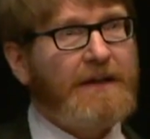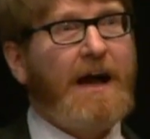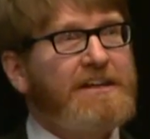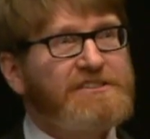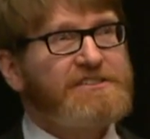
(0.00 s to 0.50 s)

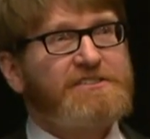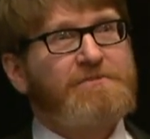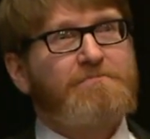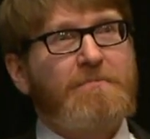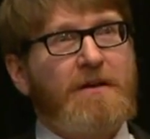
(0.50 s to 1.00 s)
I just,
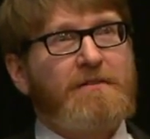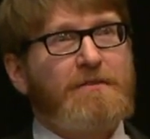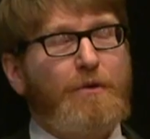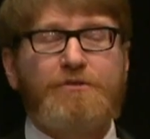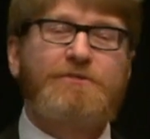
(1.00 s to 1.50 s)

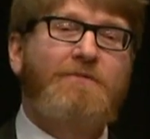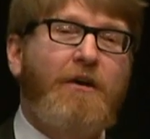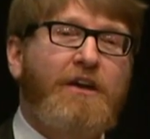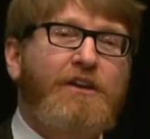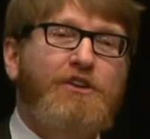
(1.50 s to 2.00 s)
there were some
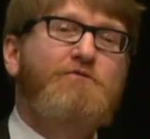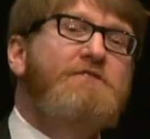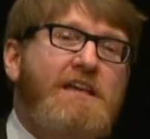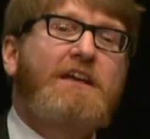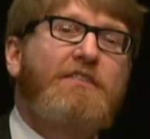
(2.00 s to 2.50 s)
very
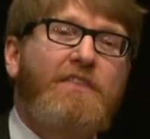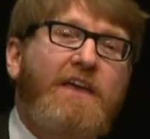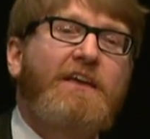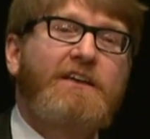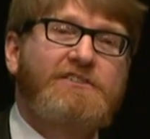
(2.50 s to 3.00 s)
unique
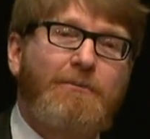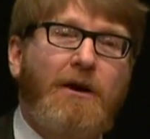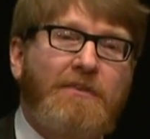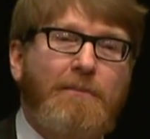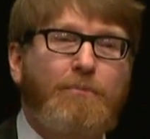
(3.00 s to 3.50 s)
things
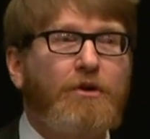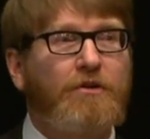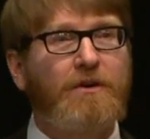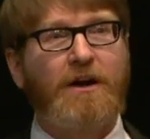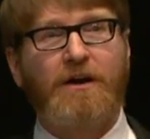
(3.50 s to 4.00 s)
about that book,
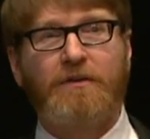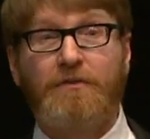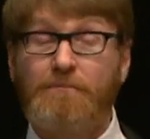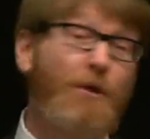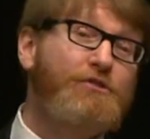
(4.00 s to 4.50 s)
uh,
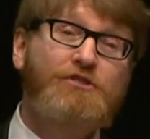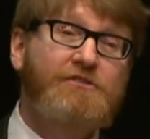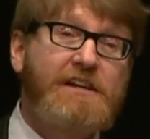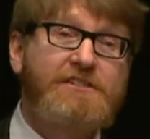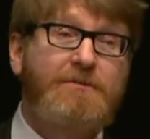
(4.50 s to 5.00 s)
the most
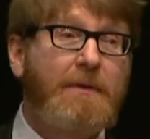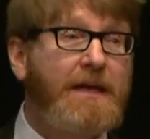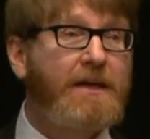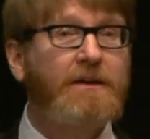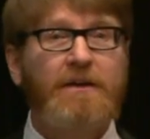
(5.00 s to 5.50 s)
unique to
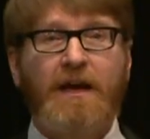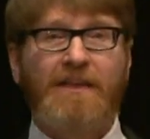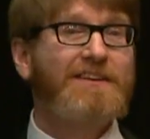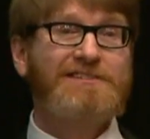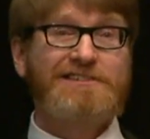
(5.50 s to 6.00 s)
me,
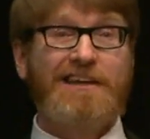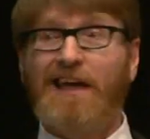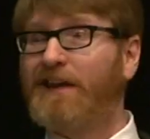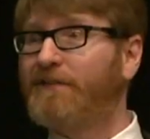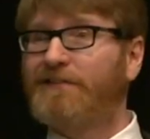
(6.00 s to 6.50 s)
and this is,
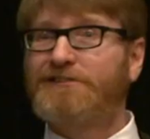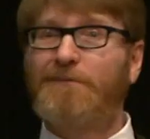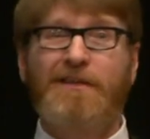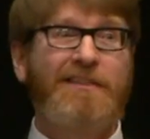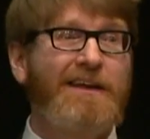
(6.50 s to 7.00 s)
again,
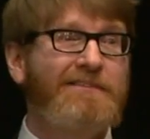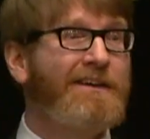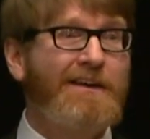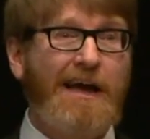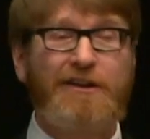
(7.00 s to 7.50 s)
something that
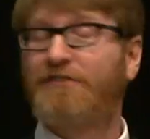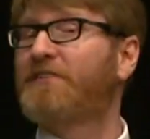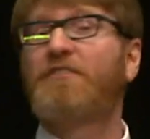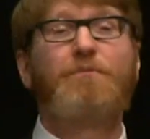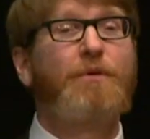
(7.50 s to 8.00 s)
I could have
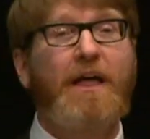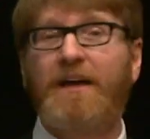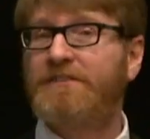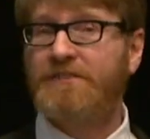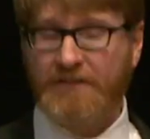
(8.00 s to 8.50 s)
never
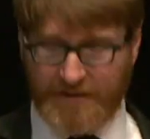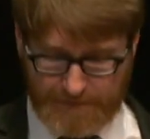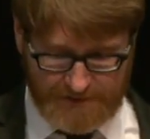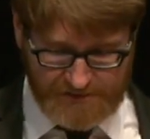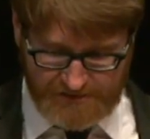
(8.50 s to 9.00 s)
planned,
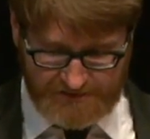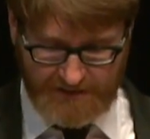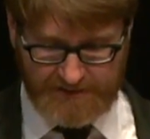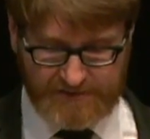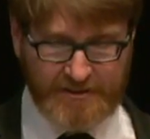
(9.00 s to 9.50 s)
but it's just,
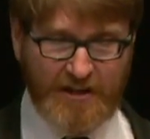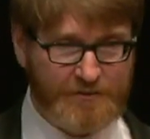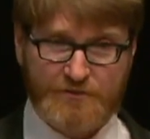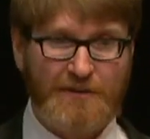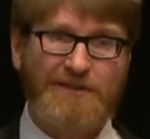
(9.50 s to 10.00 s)
it's kind
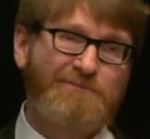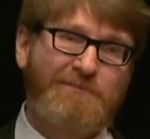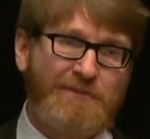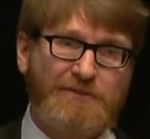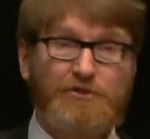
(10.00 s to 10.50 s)
of like
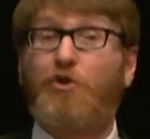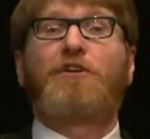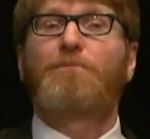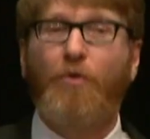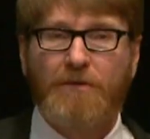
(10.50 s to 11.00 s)
a
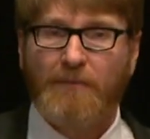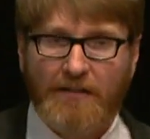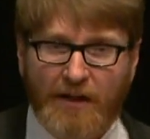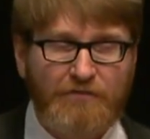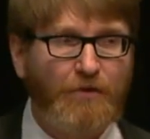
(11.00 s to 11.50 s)
turning point in my
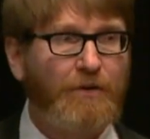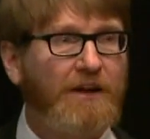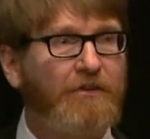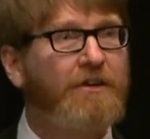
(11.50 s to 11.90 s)
life or whatever.